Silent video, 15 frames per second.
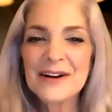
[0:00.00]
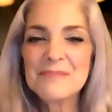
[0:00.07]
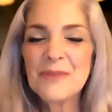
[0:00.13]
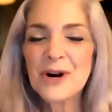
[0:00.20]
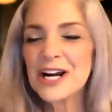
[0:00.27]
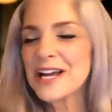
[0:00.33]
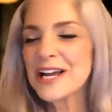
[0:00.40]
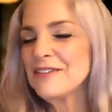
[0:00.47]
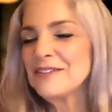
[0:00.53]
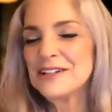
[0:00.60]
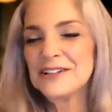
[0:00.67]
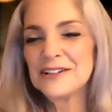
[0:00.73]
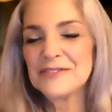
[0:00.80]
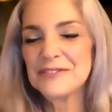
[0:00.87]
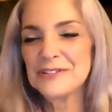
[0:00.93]
Mark, how can
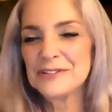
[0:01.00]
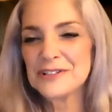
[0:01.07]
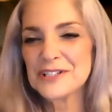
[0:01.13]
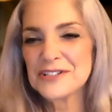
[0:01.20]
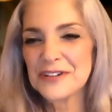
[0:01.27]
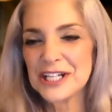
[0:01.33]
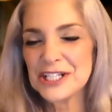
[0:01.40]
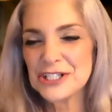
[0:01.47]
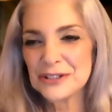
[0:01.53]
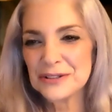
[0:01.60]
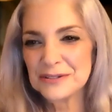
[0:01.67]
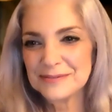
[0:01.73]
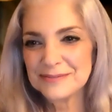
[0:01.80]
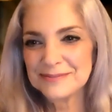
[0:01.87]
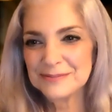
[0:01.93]
our viewers find you?
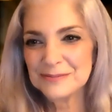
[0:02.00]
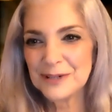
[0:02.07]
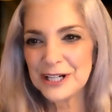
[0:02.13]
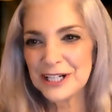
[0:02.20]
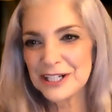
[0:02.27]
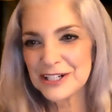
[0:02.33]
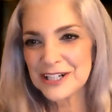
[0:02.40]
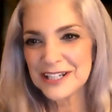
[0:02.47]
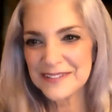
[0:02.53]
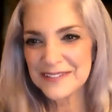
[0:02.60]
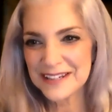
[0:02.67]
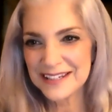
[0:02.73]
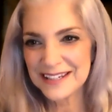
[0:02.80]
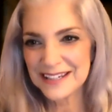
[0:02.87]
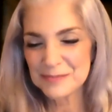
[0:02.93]
Where can
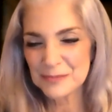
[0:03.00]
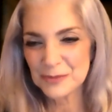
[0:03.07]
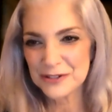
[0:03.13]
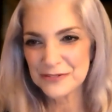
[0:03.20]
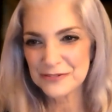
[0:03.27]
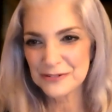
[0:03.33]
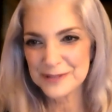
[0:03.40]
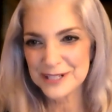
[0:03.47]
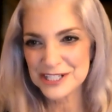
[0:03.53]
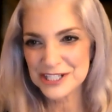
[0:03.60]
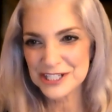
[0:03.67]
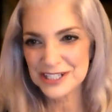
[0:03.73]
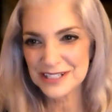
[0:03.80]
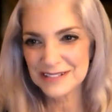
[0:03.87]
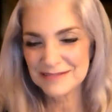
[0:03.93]
they get more
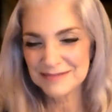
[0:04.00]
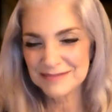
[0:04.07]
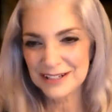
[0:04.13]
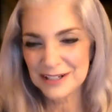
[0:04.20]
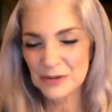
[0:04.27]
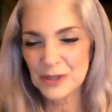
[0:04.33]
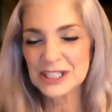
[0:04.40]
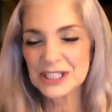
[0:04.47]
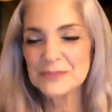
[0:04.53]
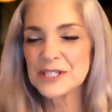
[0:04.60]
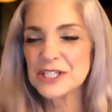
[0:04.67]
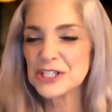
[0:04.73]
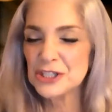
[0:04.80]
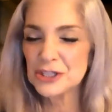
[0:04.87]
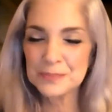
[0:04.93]
information? I want them to
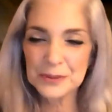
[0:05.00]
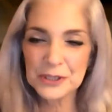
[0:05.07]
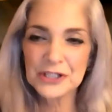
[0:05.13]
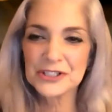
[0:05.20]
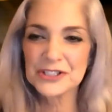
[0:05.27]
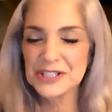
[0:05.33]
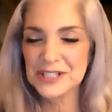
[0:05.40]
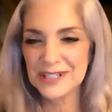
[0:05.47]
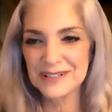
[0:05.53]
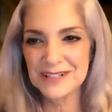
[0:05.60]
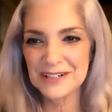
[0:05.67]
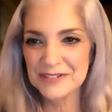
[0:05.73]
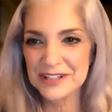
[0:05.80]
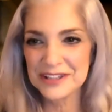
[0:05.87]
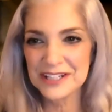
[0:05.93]
see your books and
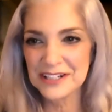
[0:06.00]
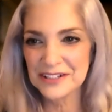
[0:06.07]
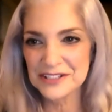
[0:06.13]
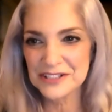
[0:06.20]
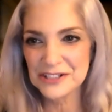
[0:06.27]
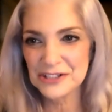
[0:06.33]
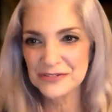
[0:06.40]
everything else that you've